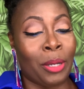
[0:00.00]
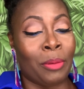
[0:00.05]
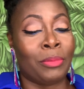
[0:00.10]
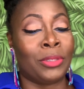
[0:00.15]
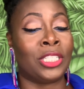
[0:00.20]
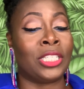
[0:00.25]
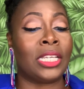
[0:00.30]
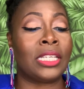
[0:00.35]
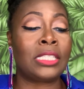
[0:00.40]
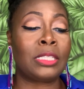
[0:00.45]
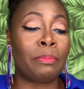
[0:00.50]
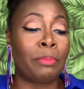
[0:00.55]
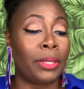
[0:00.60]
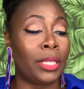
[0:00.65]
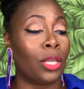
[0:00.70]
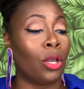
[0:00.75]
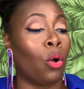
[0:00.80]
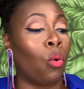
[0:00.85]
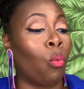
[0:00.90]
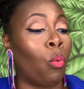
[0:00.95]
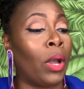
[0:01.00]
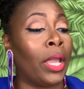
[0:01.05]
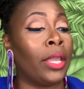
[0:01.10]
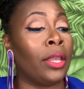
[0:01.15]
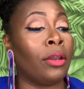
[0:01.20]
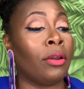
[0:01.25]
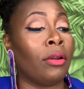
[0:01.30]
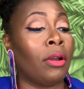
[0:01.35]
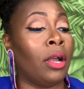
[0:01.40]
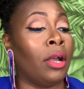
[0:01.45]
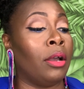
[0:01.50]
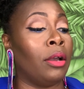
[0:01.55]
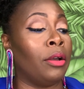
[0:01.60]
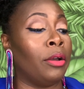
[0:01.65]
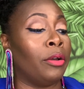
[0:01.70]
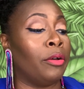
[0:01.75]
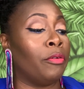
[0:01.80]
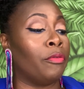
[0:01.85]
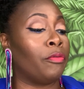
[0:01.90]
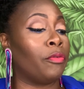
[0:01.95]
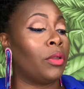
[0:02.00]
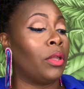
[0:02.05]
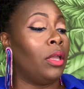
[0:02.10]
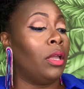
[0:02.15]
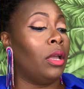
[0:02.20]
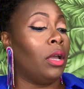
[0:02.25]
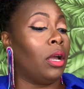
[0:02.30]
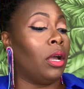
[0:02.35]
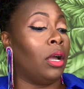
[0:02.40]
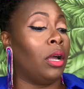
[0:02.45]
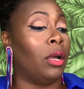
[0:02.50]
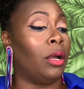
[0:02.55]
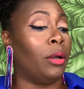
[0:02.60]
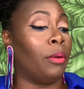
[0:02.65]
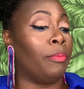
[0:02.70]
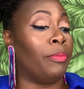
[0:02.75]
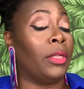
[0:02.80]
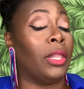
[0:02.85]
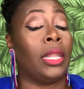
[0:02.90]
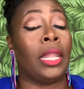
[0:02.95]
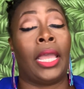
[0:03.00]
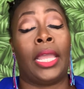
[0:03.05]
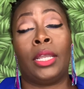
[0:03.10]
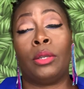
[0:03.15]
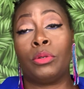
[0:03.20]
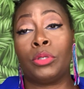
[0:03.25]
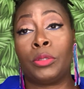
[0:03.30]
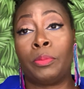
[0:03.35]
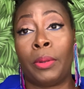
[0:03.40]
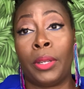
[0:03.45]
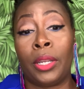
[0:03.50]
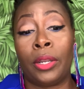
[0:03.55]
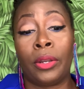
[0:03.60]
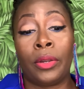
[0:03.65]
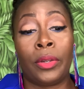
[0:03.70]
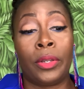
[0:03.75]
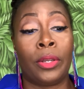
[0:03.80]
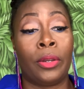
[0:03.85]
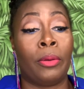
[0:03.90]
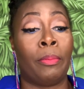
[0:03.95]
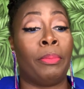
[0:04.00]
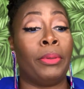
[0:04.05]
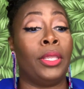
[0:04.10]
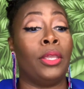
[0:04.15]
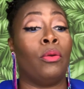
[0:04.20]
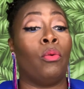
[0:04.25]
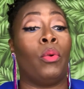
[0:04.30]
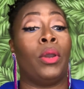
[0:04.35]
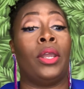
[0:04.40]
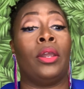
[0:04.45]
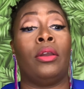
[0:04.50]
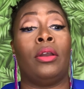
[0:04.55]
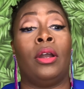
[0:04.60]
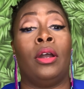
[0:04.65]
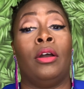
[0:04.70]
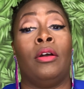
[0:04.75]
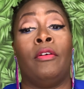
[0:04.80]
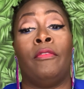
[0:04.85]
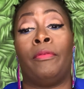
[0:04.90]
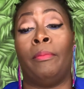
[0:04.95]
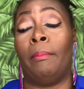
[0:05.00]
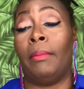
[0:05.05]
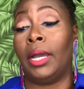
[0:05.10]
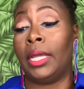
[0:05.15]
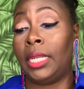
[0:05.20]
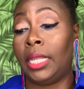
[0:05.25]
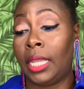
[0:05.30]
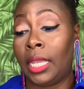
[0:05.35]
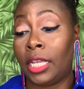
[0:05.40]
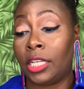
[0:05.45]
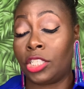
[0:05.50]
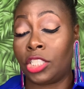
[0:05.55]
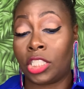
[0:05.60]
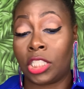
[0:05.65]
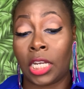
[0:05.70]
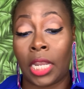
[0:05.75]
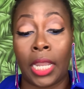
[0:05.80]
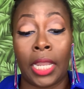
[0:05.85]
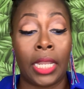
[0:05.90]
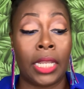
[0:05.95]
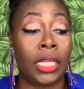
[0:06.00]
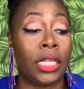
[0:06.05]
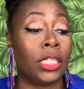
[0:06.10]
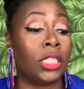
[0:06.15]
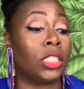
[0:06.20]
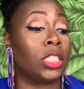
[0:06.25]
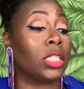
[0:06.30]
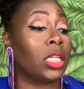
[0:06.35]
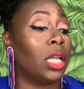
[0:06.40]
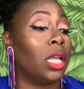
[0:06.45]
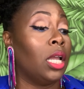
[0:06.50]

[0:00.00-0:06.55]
Just be aware of the language barrier. Be aware of money exchange.